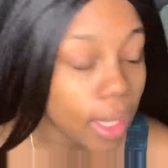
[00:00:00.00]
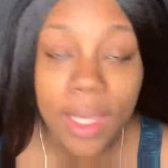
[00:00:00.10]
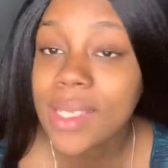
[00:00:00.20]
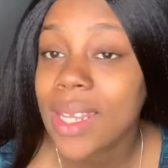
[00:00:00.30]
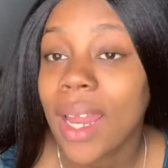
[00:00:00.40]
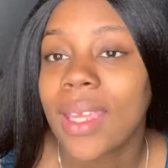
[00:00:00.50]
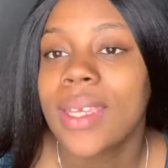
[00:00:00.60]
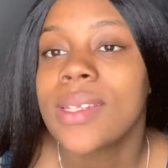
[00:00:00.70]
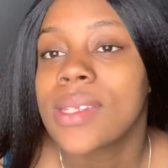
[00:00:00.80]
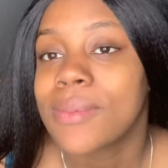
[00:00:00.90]
eggs and I
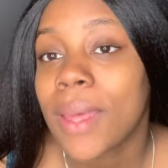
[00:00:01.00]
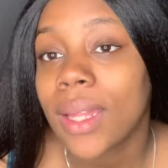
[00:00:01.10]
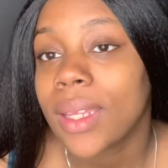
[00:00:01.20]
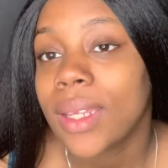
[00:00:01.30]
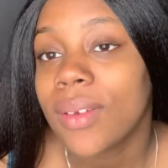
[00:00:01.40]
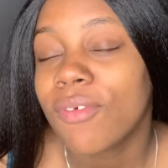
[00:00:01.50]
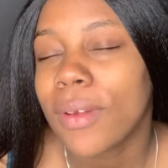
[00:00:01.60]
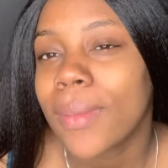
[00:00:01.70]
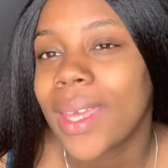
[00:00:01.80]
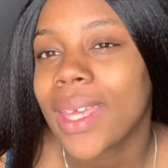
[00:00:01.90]
can smell it
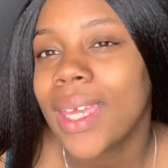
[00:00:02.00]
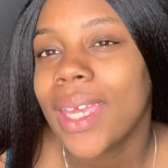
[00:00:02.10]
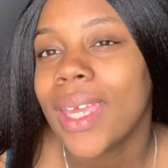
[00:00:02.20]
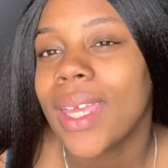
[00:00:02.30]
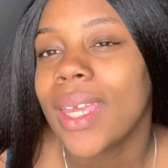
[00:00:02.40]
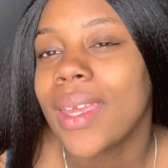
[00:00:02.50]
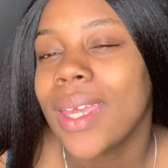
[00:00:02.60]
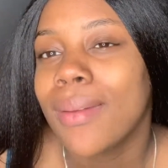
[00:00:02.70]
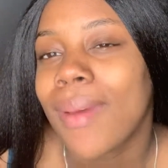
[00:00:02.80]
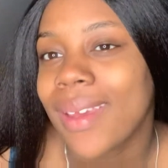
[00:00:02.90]
from like
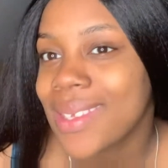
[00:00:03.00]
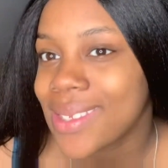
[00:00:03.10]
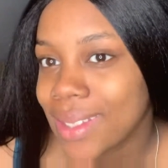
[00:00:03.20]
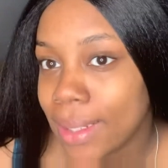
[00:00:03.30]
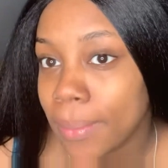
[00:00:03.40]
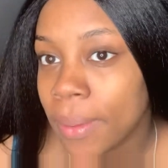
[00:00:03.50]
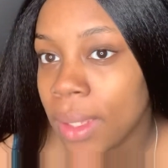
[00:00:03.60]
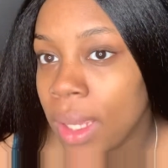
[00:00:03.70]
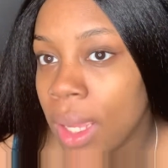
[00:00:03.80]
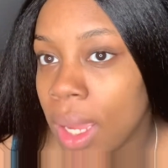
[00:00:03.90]
in my sleep.
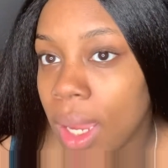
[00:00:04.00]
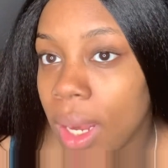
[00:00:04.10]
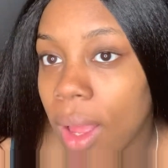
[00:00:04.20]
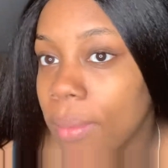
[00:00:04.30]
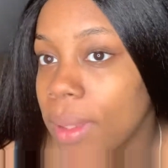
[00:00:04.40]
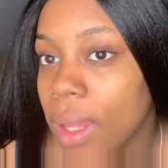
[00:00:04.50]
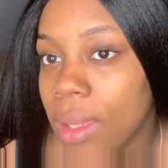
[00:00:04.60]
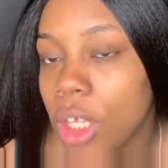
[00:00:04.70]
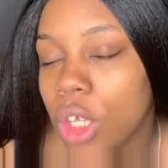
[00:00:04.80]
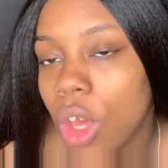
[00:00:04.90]
And I'll be
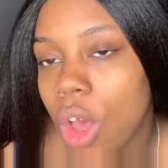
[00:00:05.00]
like, yo,